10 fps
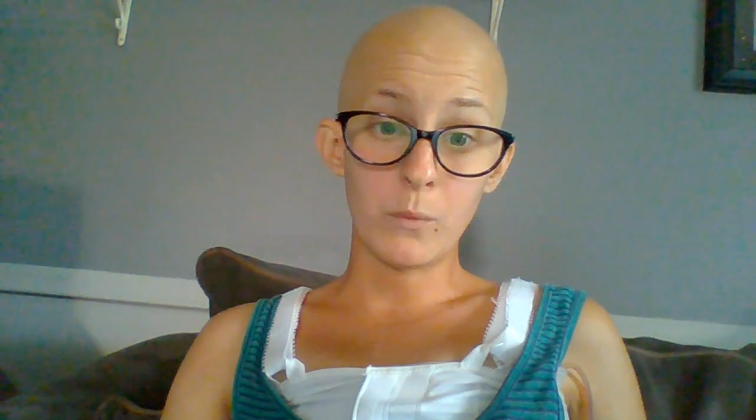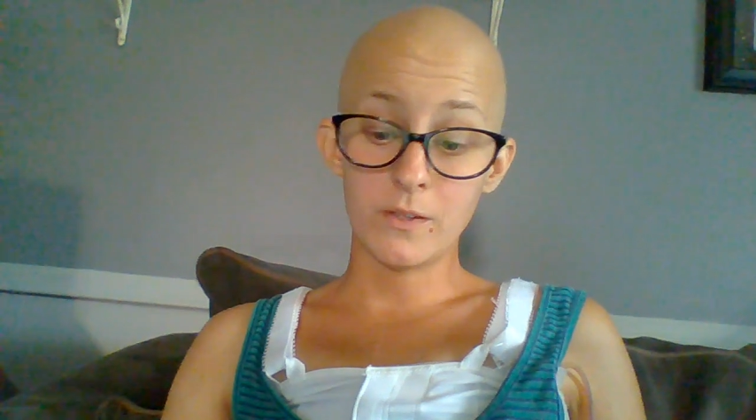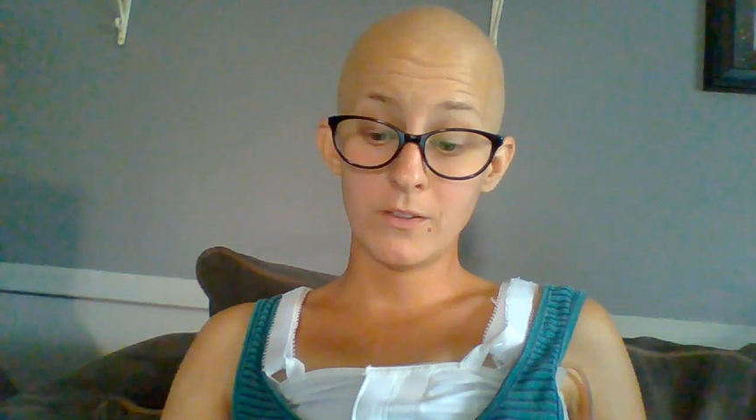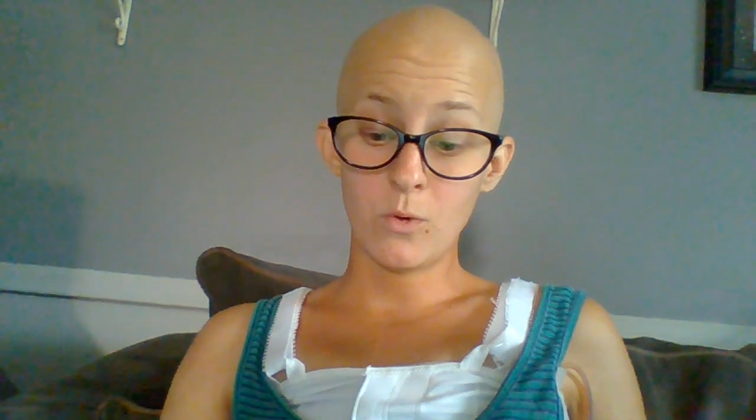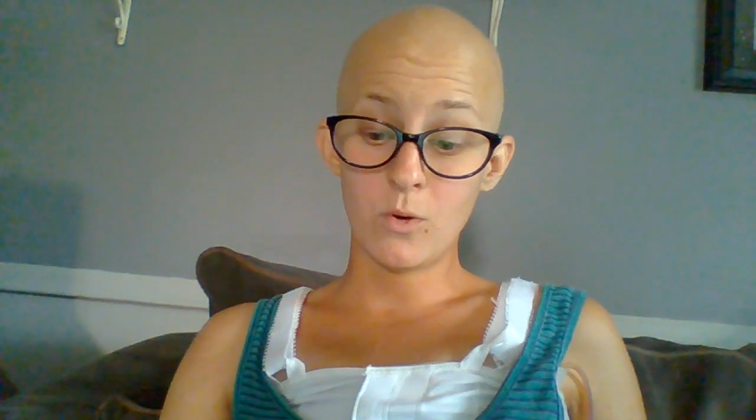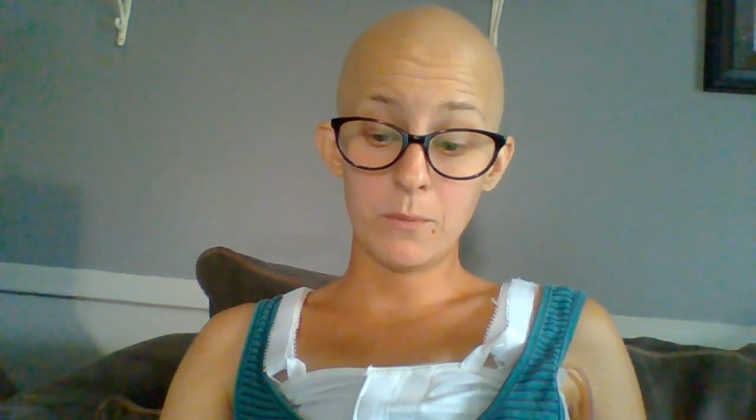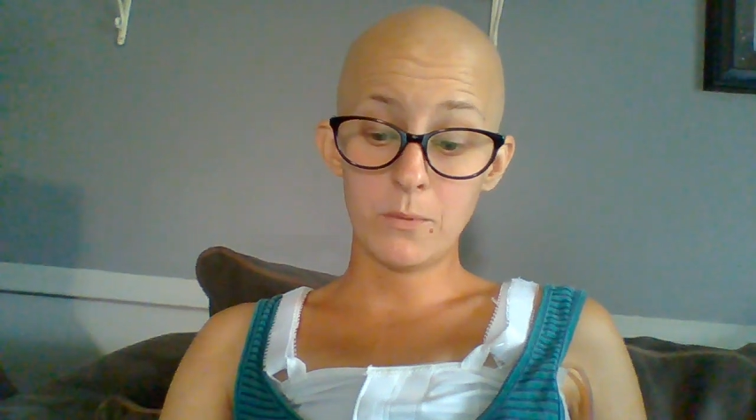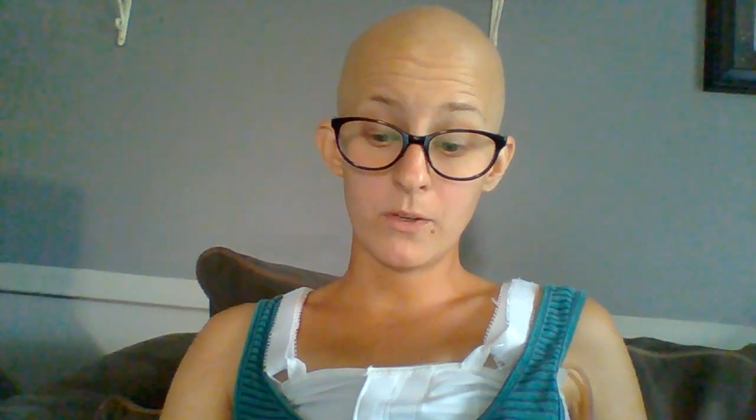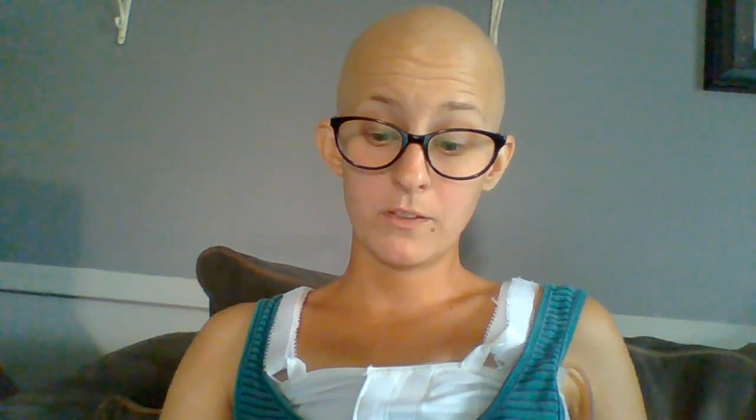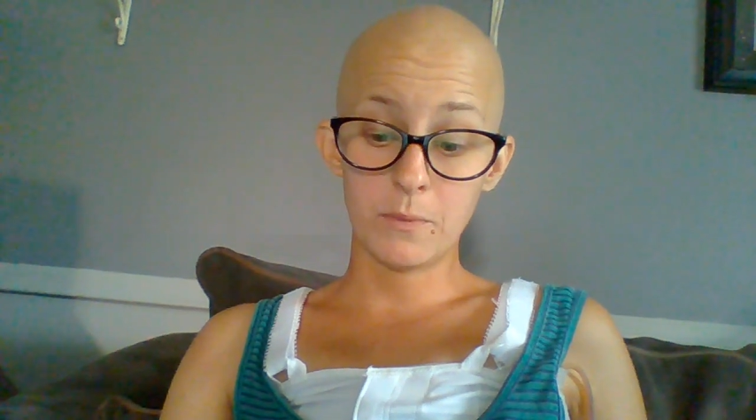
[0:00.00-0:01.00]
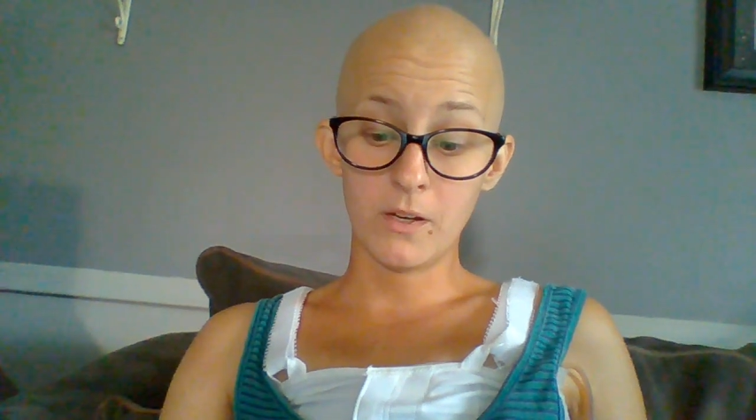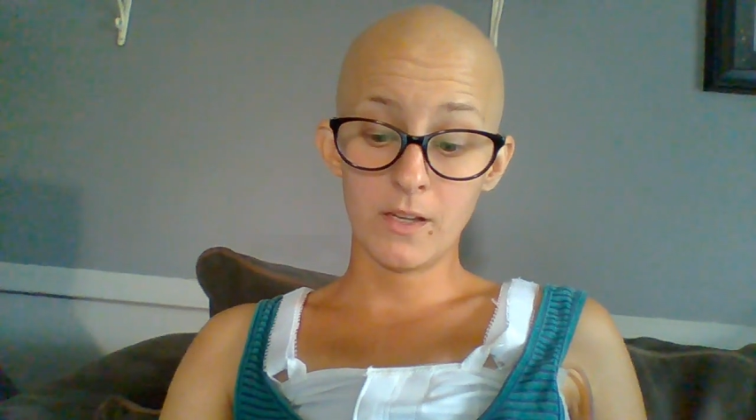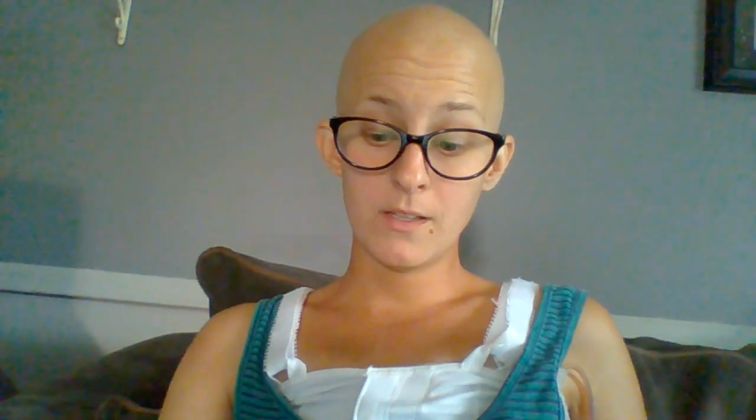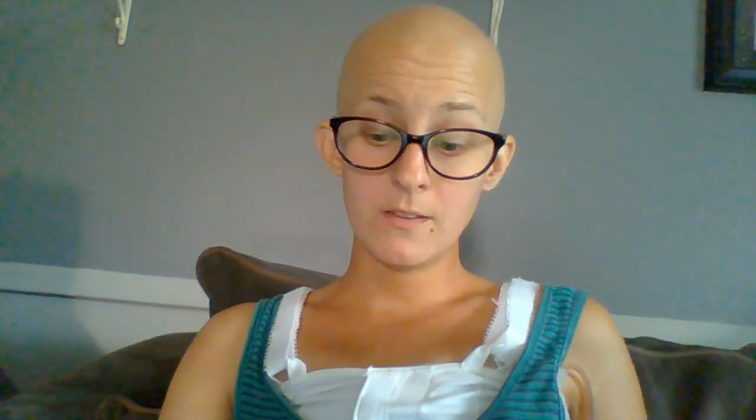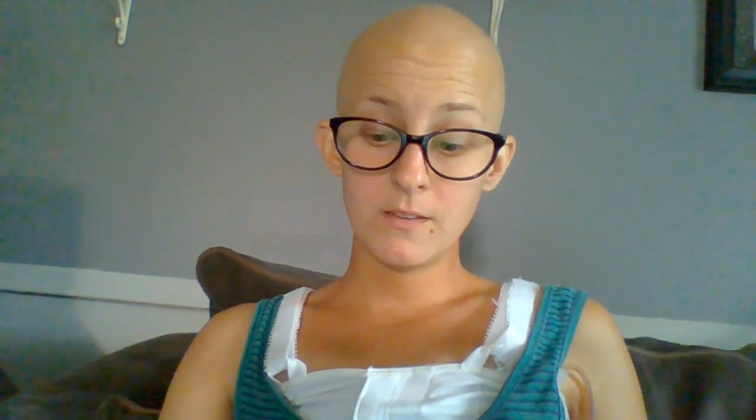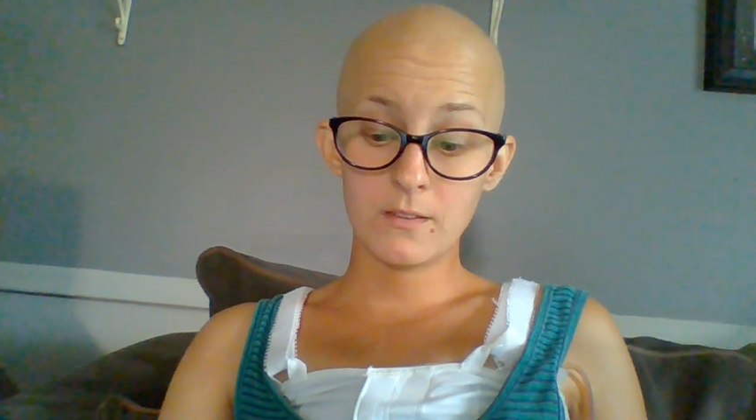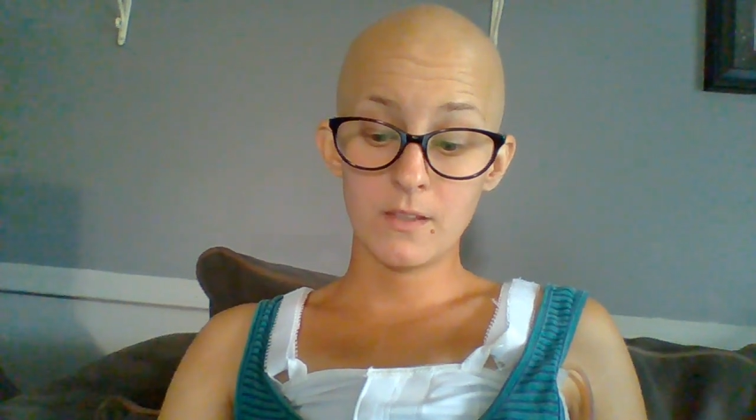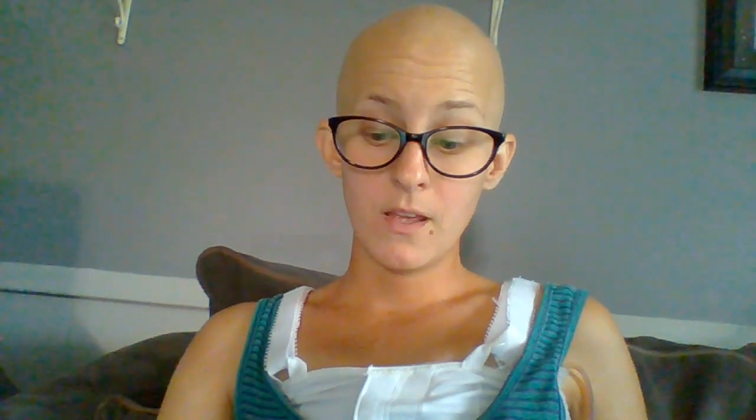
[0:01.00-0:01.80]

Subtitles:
it wasn't a horrible experience.